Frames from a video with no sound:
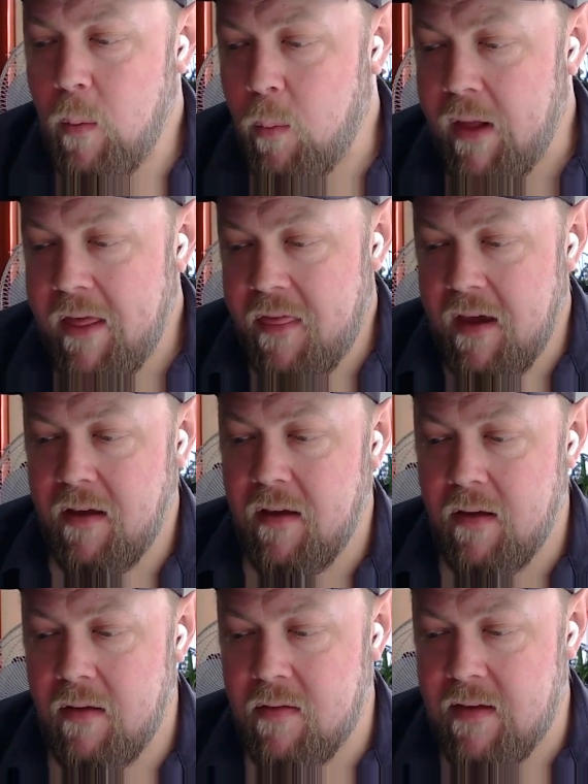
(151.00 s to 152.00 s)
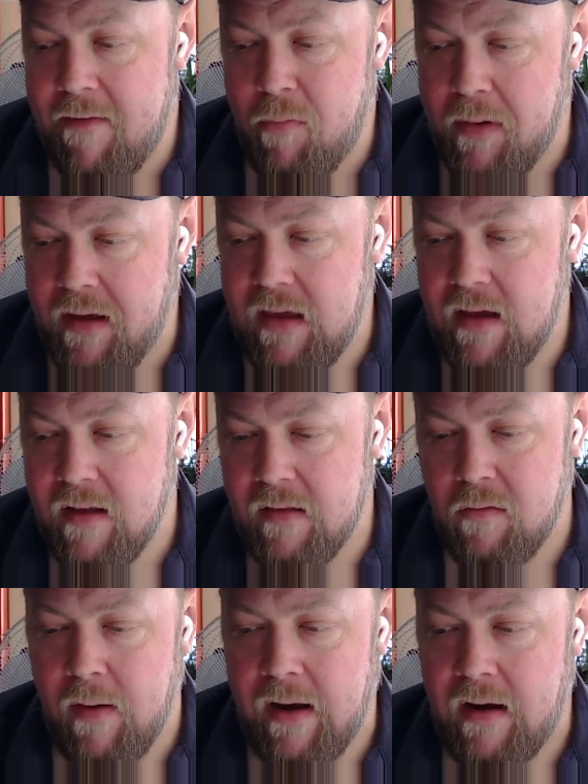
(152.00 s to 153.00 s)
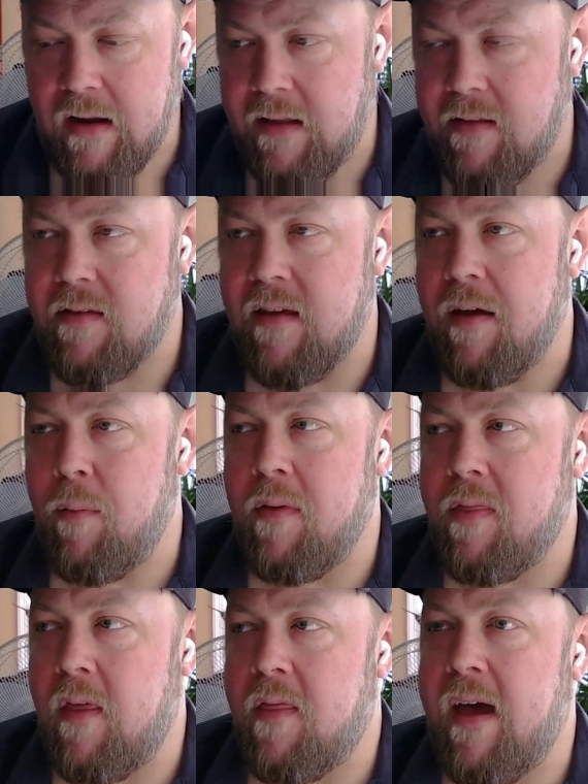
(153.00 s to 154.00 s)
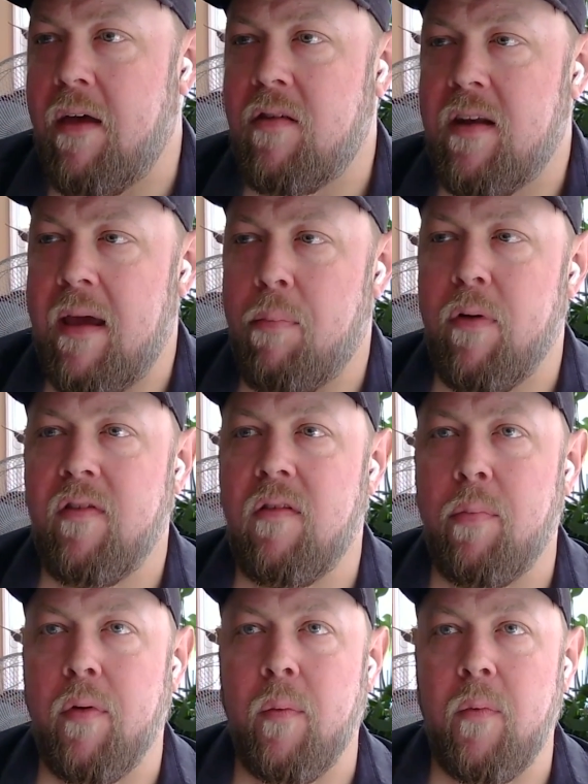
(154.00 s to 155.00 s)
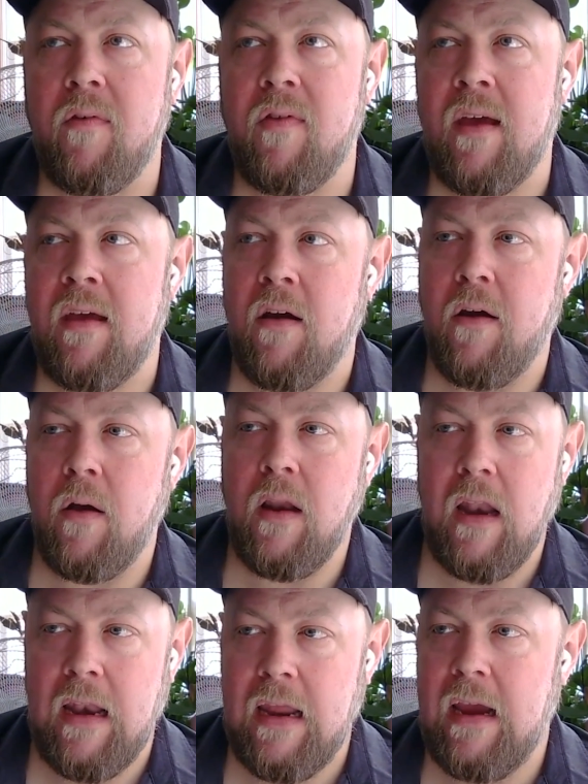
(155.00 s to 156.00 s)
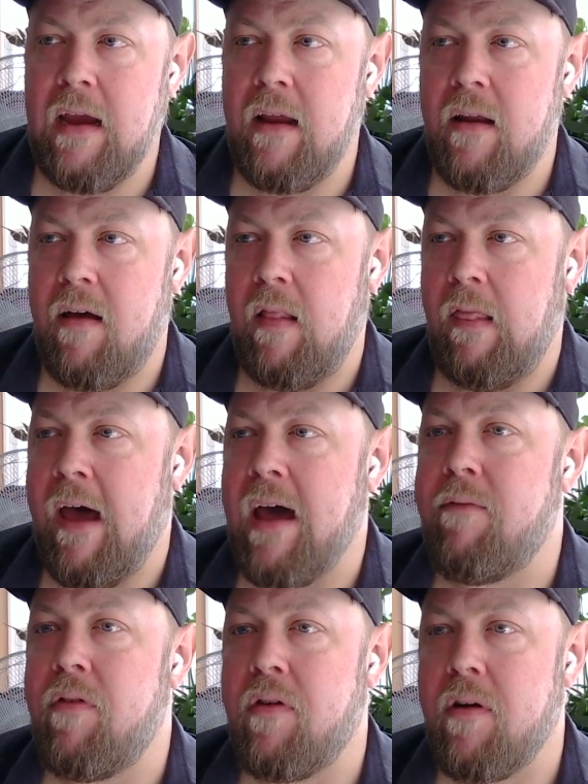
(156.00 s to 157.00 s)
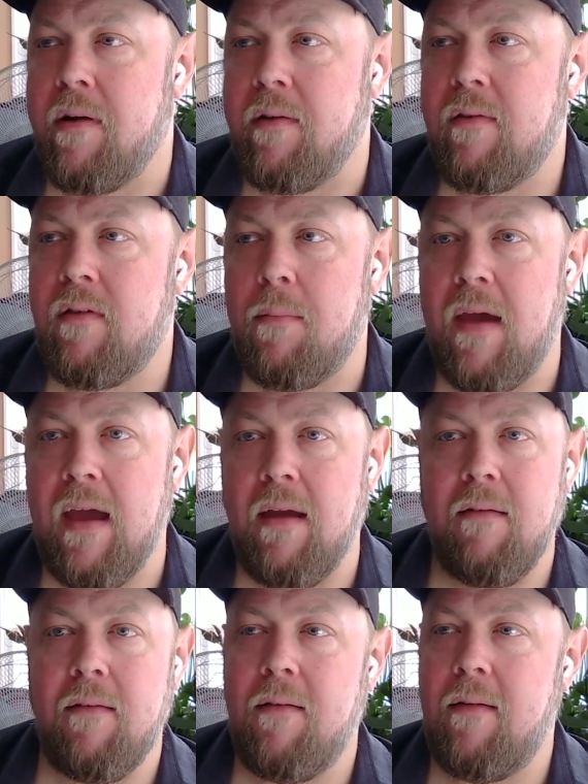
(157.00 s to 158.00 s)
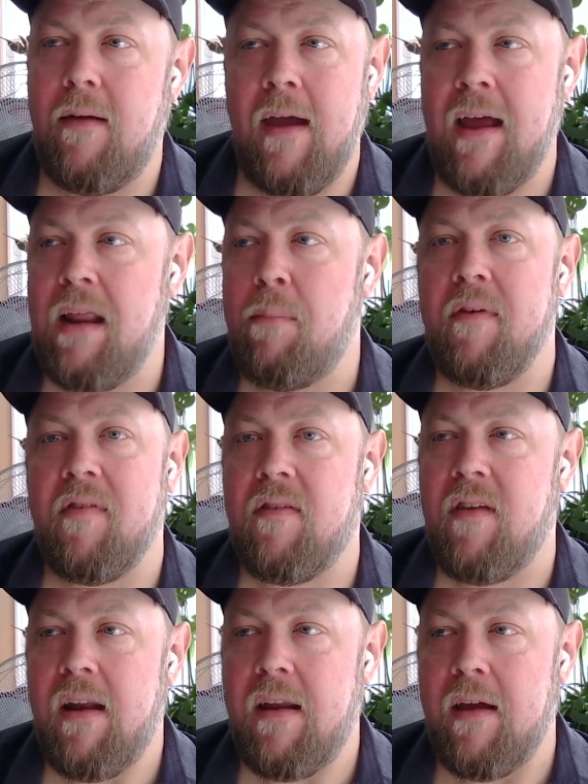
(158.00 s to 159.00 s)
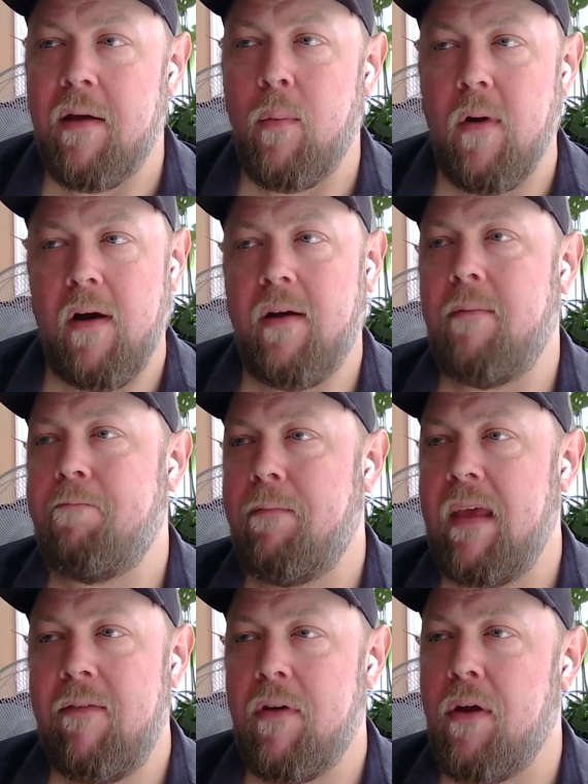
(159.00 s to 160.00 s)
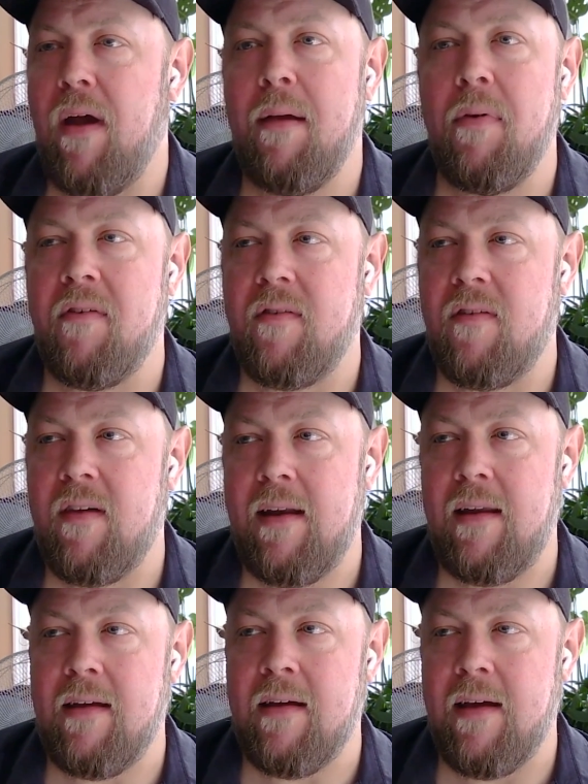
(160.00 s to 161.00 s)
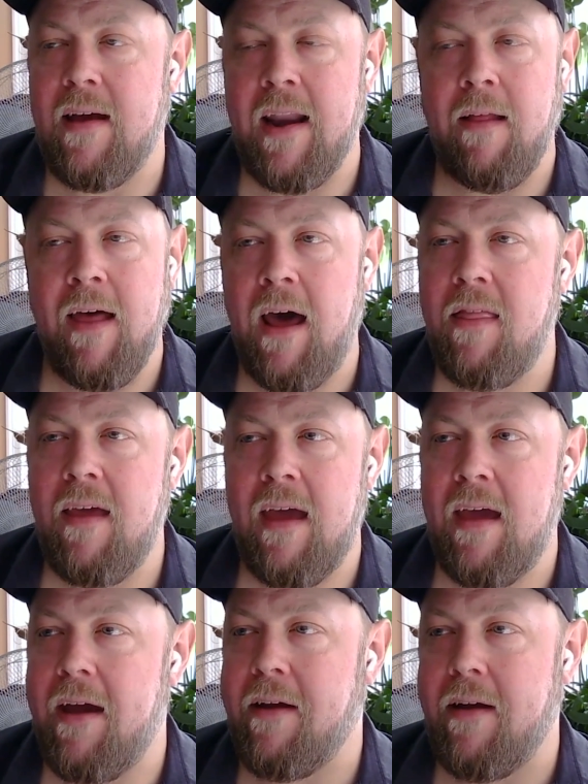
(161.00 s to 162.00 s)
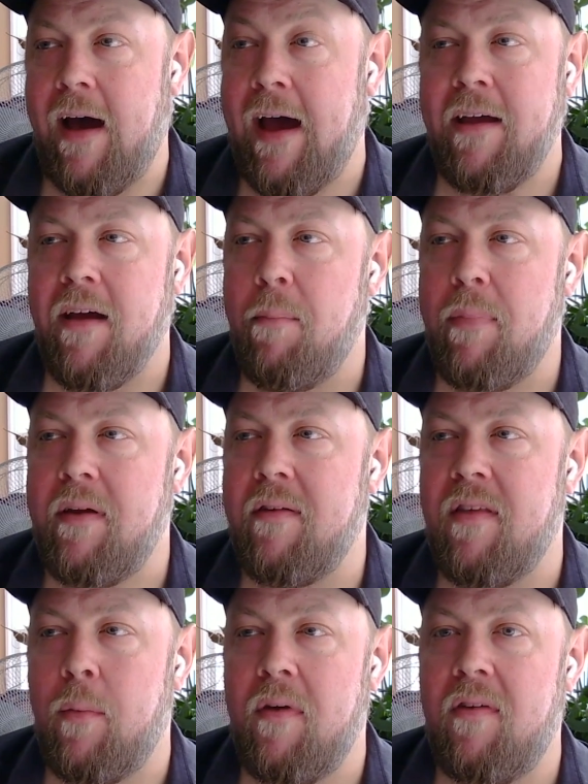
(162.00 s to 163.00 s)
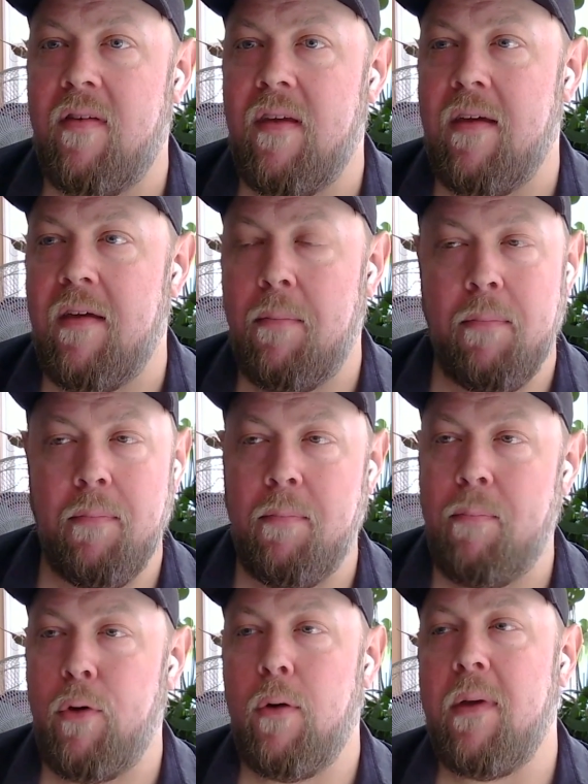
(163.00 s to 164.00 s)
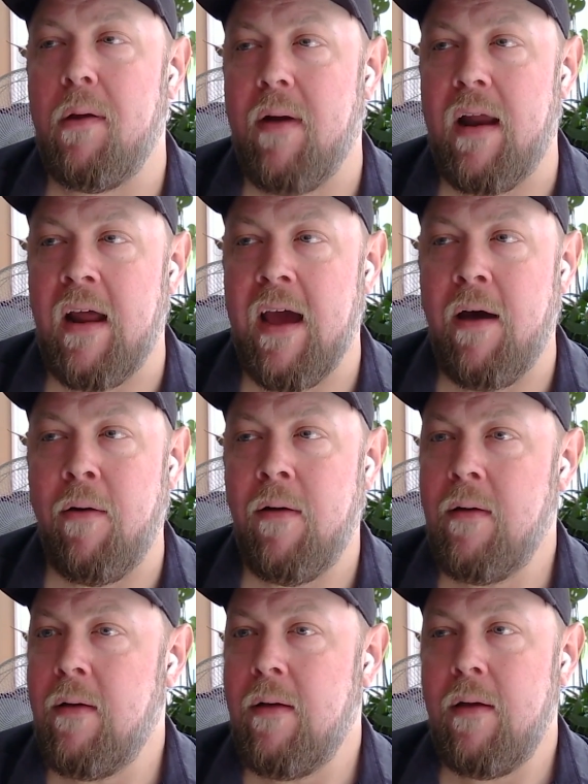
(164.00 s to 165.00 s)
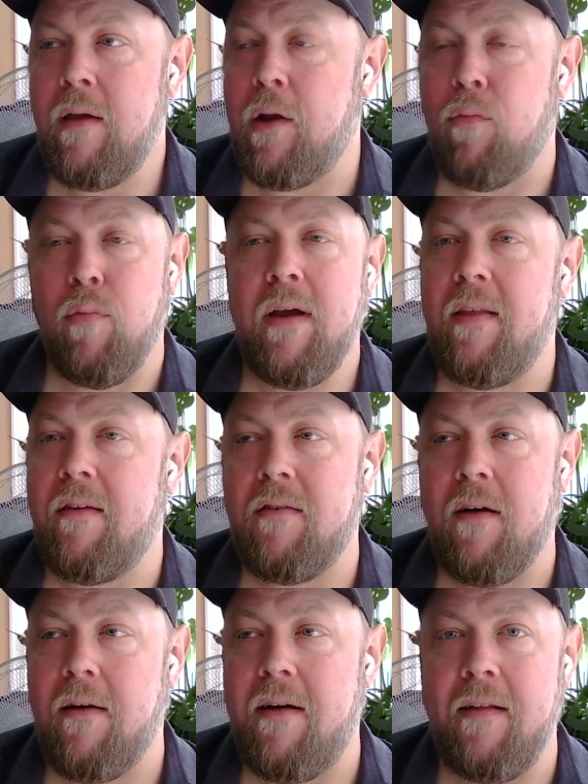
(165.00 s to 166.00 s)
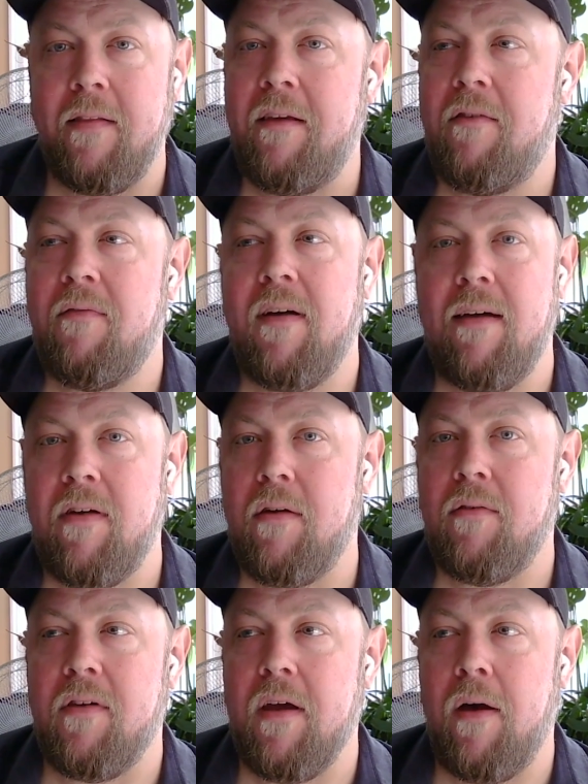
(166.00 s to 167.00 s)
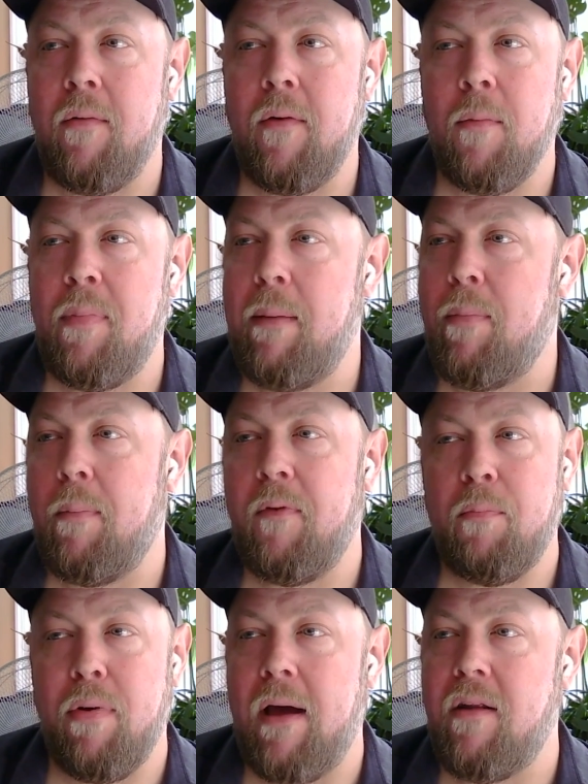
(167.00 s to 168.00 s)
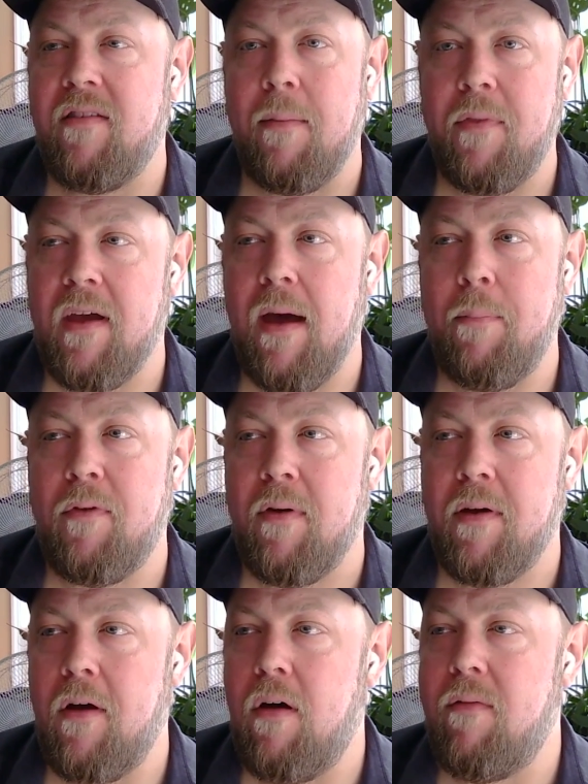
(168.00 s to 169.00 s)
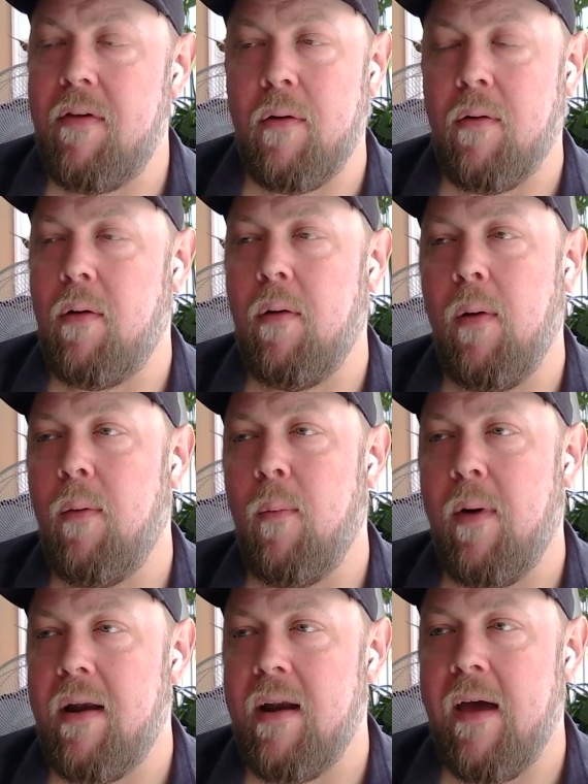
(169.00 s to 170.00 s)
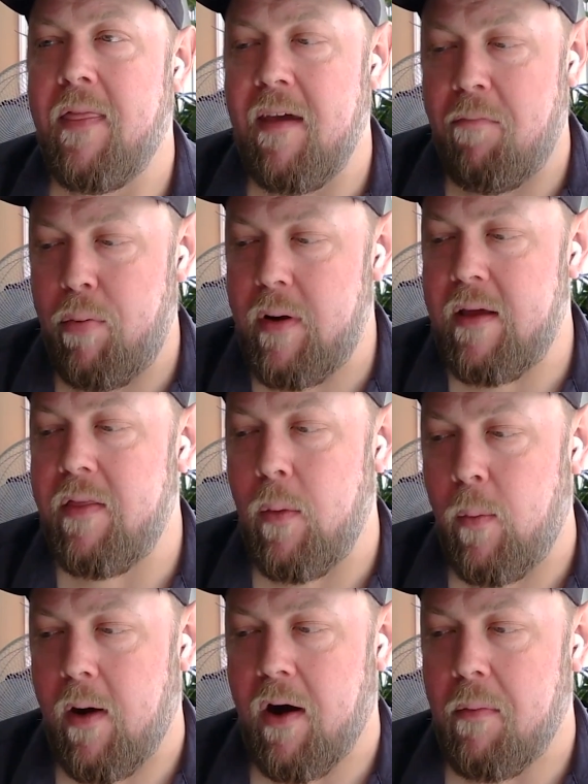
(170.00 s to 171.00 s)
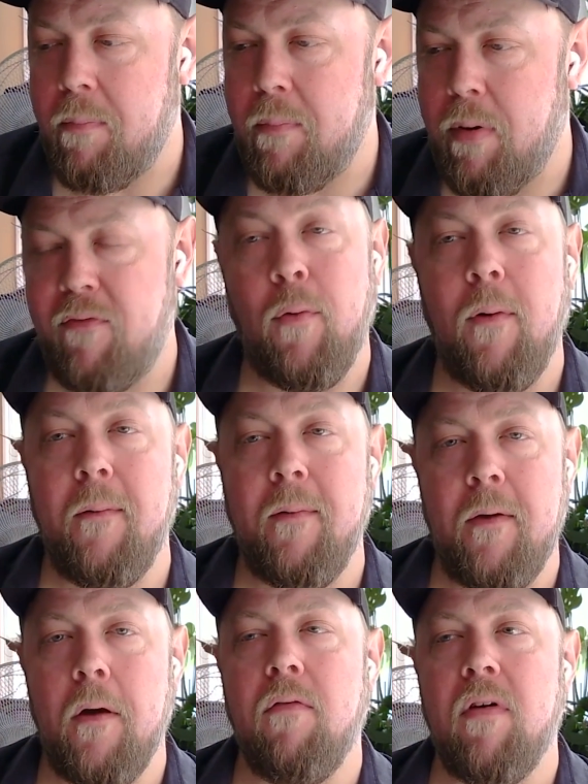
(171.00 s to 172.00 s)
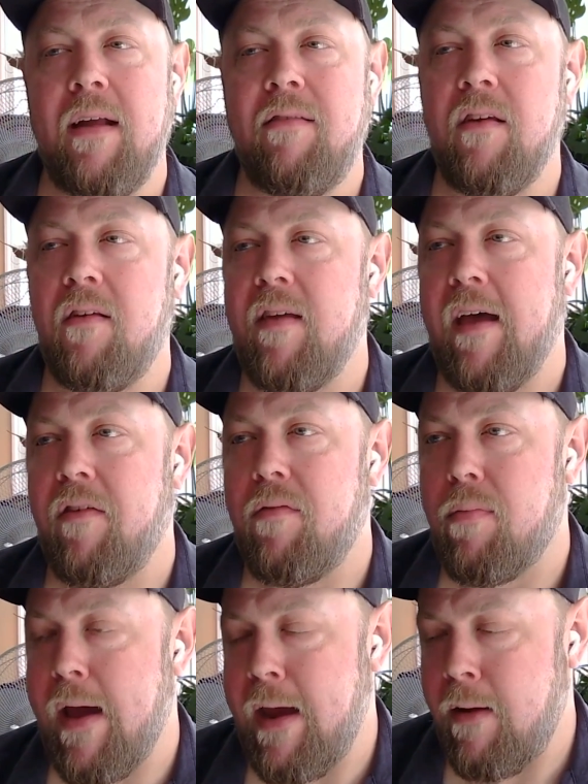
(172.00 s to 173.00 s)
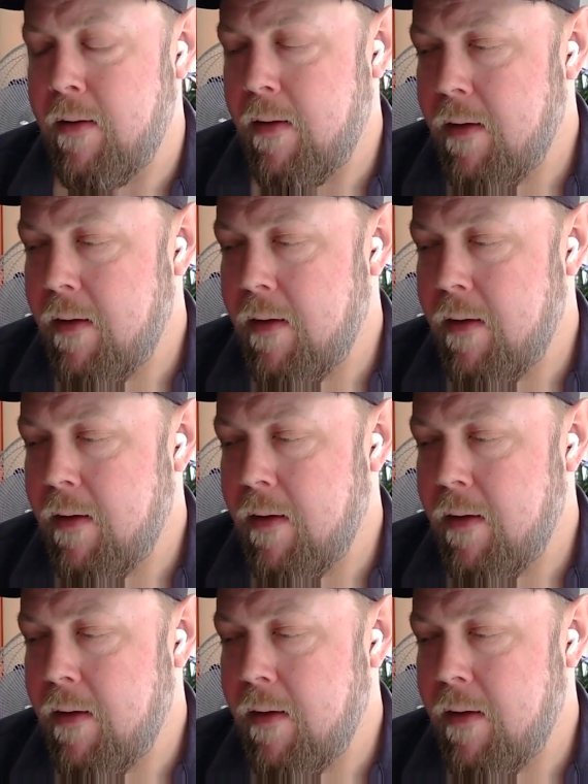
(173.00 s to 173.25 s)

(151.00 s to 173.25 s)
Well, I think David McKeegan's great insight with the 1,000-day principle was that you're going to need a lot of endurance to make any business idea work, even a great business idea. And a lot of the AI companies that we see booming right now, really started at least 5 years ago, or people sprouted something up during COVID or whatnot. They've put in the work before the overnight success, right?